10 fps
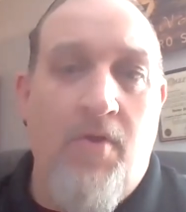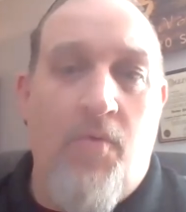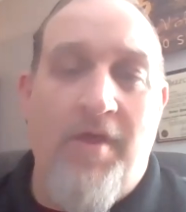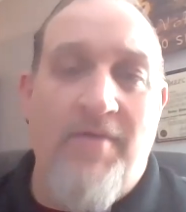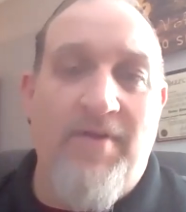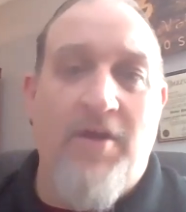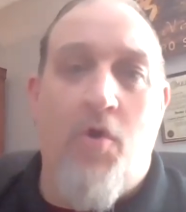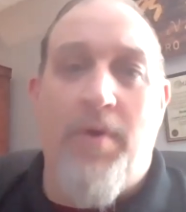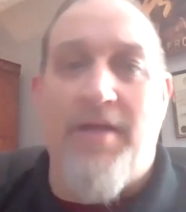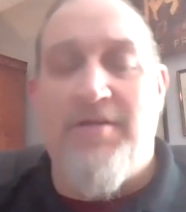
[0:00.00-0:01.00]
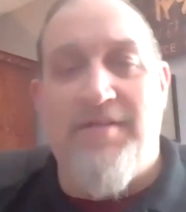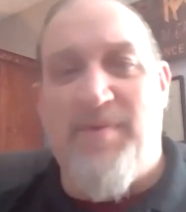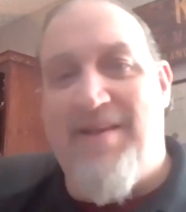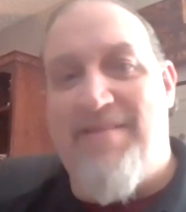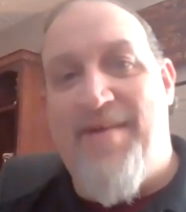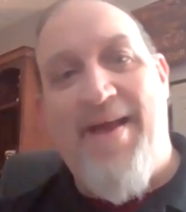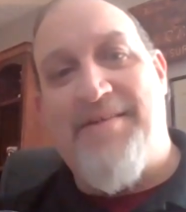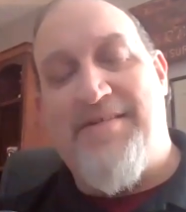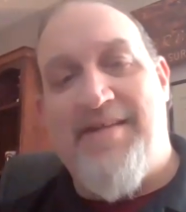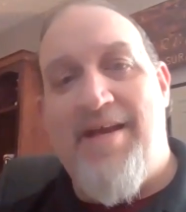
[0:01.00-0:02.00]
Without even going into some of the
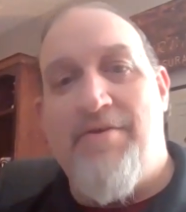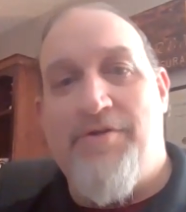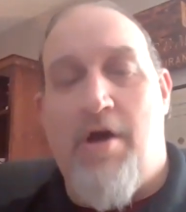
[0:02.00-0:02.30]
advanced sales